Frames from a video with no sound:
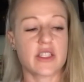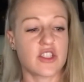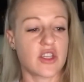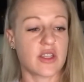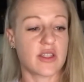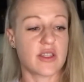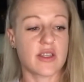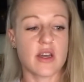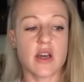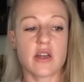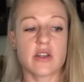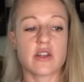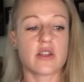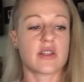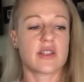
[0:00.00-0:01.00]
just
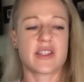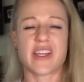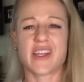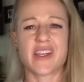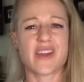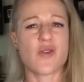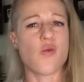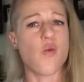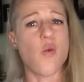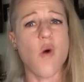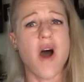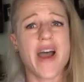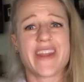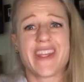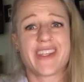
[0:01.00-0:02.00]
understanding
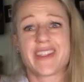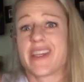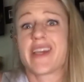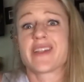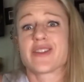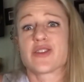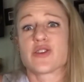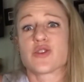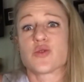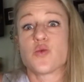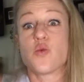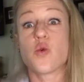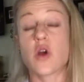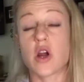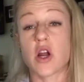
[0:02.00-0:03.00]
why these answers
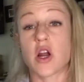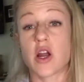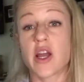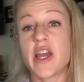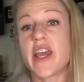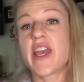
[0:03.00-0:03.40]
were.